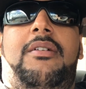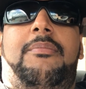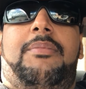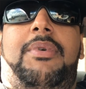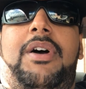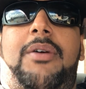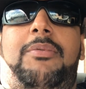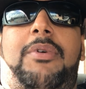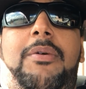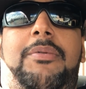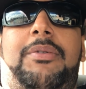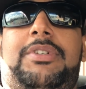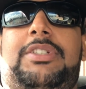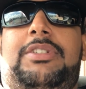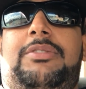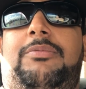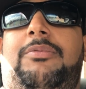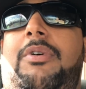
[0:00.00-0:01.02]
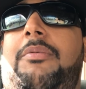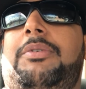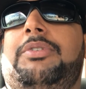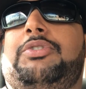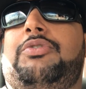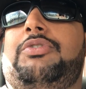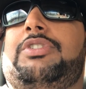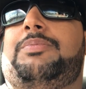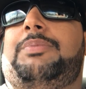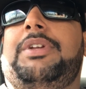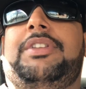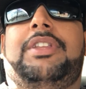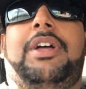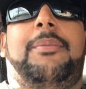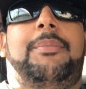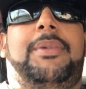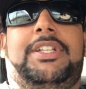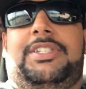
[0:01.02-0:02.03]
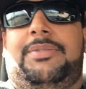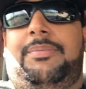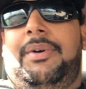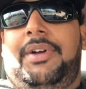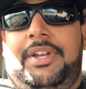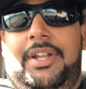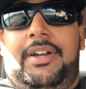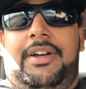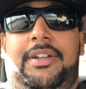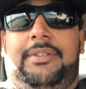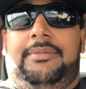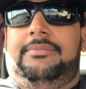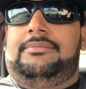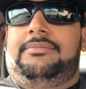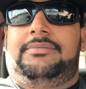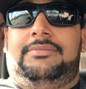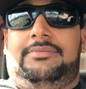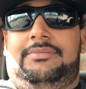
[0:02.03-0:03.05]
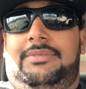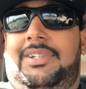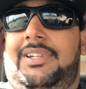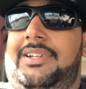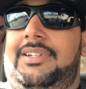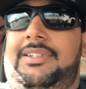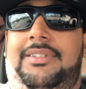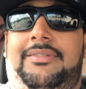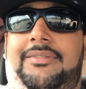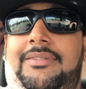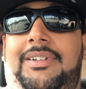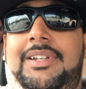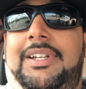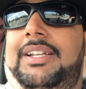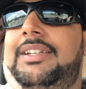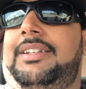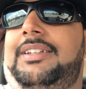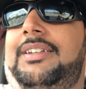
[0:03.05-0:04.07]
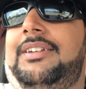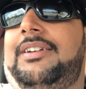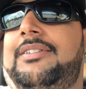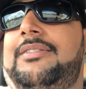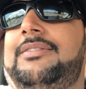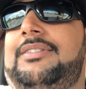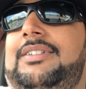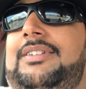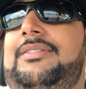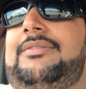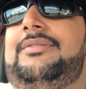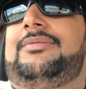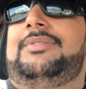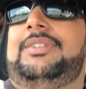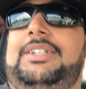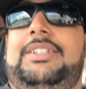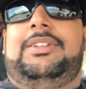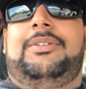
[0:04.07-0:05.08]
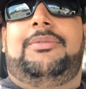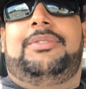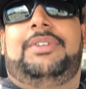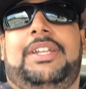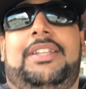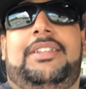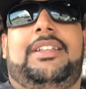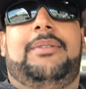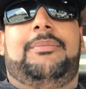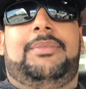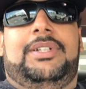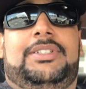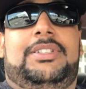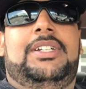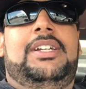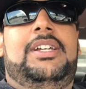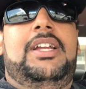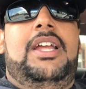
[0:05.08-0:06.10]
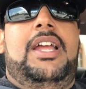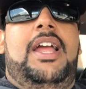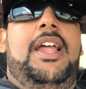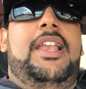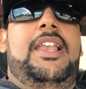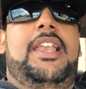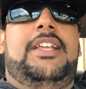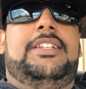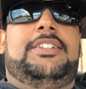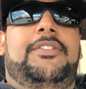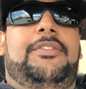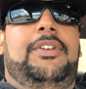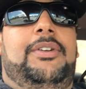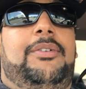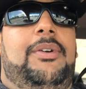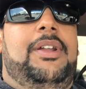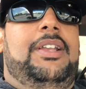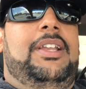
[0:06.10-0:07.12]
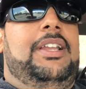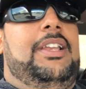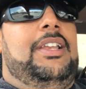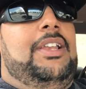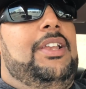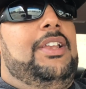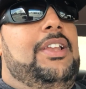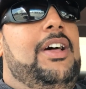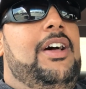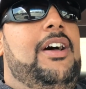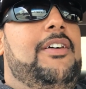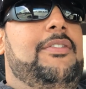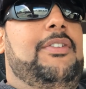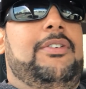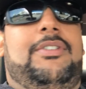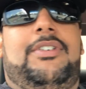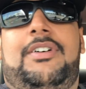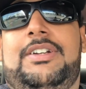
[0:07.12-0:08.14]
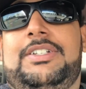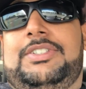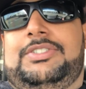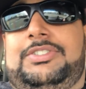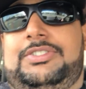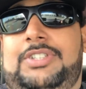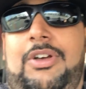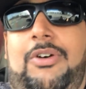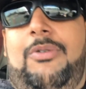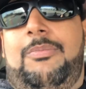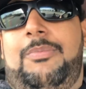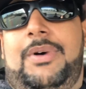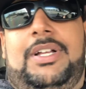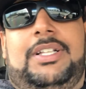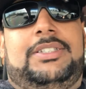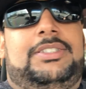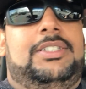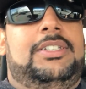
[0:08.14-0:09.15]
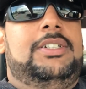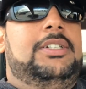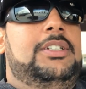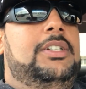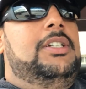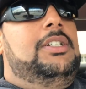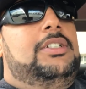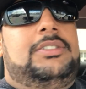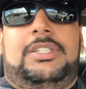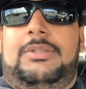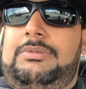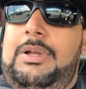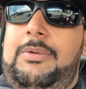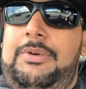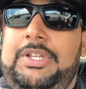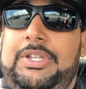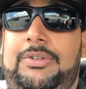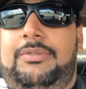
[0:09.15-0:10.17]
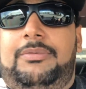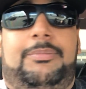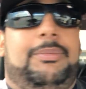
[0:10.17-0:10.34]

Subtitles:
But what would you spend that much money on it? Really, you know, you really don't need that much, unless if you really love your car so much. Sometimes we do,